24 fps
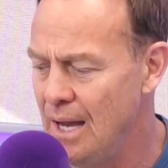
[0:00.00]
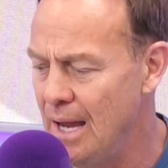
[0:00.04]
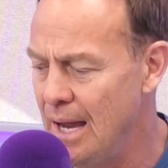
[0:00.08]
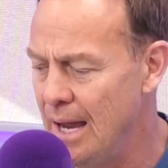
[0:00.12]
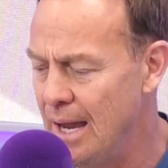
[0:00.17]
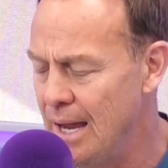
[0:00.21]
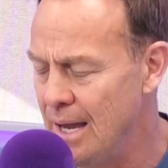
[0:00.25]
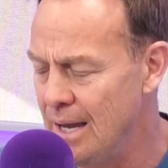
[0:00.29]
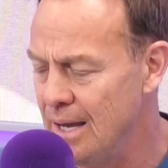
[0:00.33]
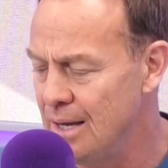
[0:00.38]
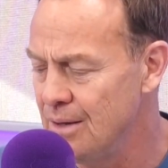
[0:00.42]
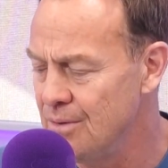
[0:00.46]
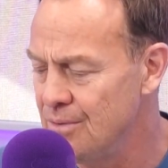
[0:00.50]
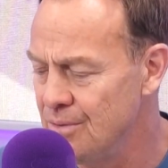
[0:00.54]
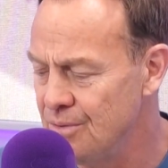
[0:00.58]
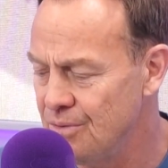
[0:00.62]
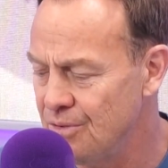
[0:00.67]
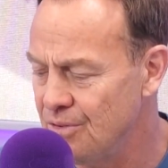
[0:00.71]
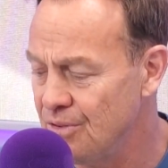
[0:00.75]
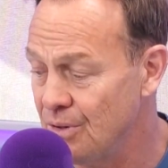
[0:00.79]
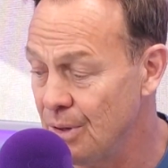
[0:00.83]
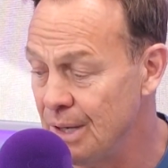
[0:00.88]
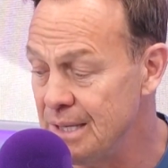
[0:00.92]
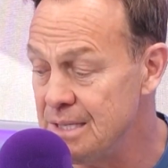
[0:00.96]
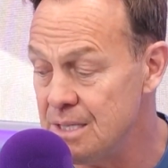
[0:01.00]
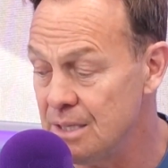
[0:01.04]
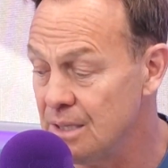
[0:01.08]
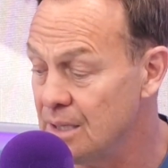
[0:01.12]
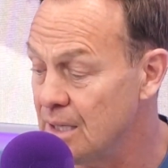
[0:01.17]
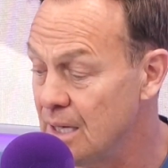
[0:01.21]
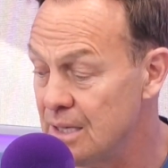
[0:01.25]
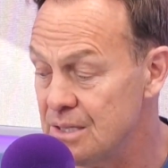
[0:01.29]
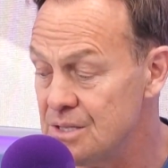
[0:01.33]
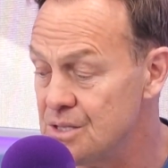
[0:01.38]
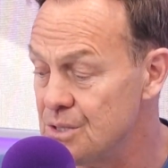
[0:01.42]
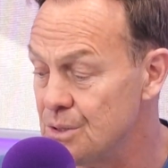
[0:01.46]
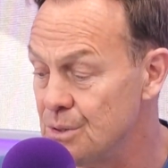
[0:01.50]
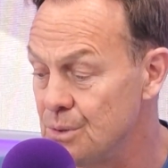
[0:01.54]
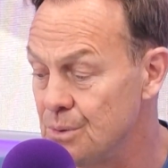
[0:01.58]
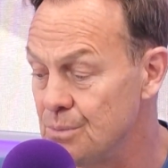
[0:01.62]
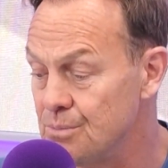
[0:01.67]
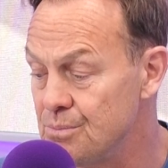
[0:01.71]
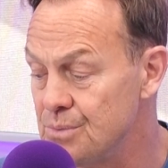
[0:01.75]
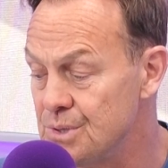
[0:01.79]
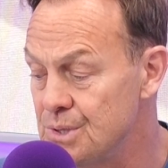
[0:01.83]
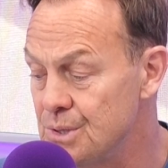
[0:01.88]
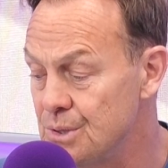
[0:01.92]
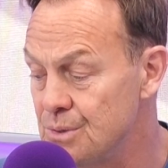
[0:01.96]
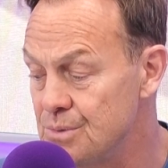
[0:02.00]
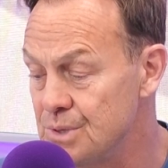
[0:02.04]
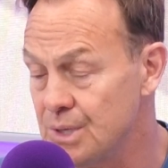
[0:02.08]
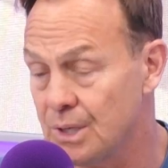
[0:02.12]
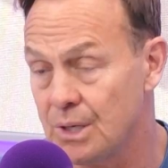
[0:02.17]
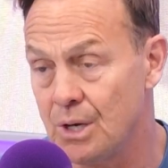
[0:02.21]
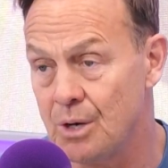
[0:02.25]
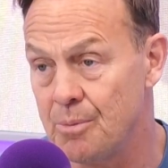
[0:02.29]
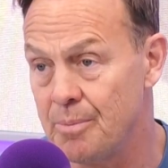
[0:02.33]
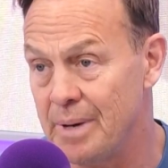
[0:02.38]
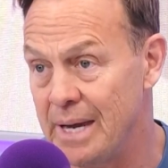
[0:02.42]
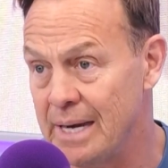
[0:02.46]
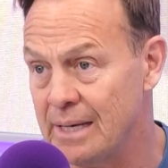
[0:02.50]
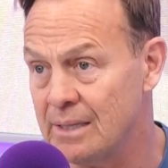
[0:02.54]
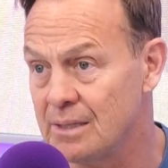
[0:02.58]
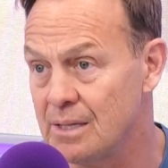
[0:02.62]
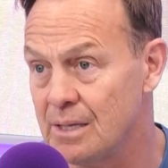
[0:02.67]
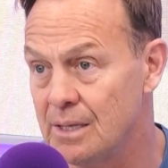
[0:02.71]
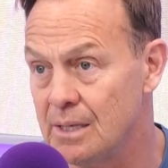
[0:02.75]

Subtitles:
And so I didn't get to go back there.